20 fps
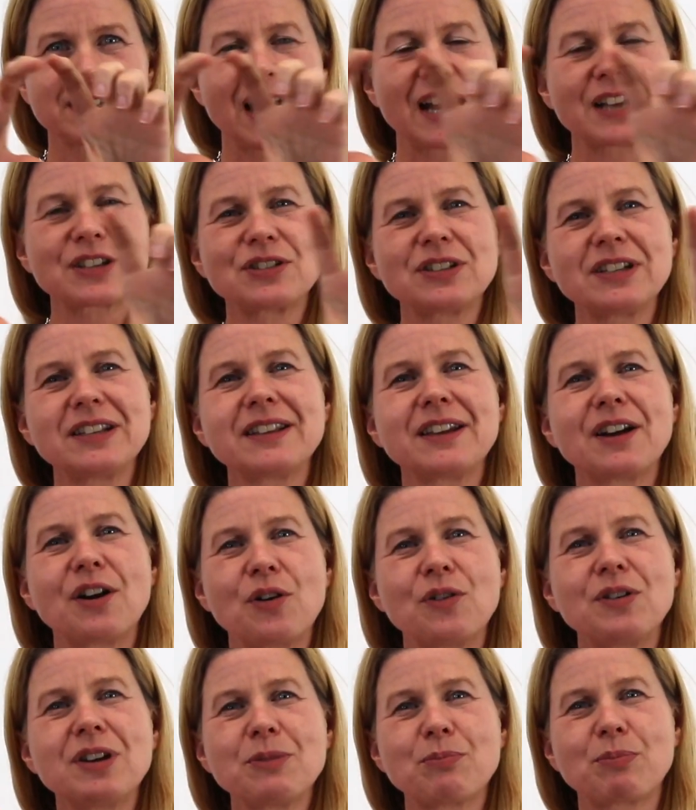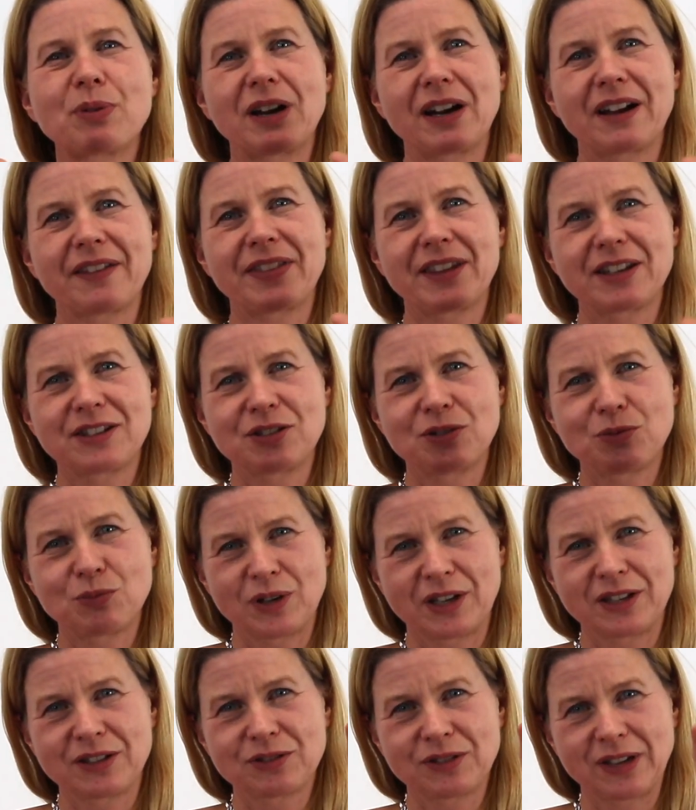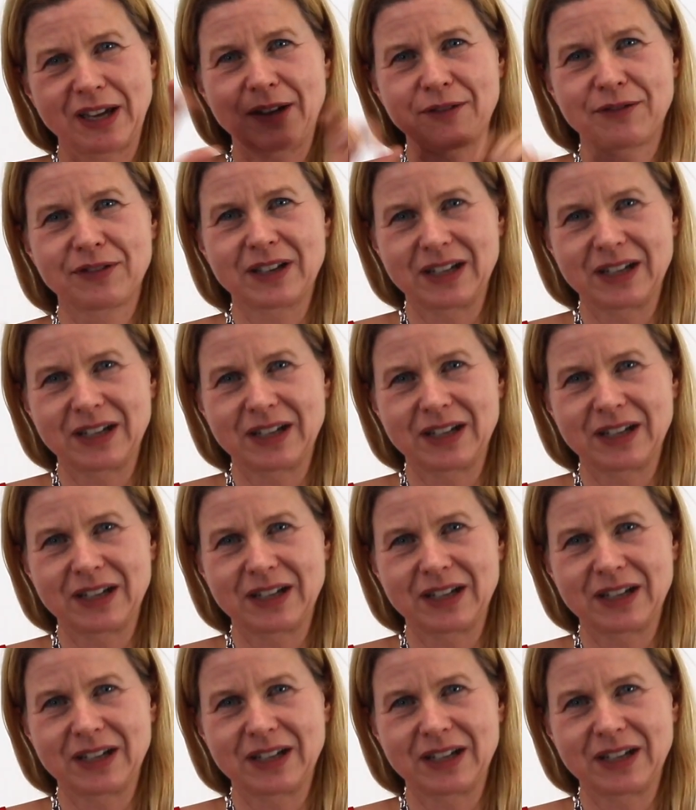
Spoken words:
actually the only part that you want to have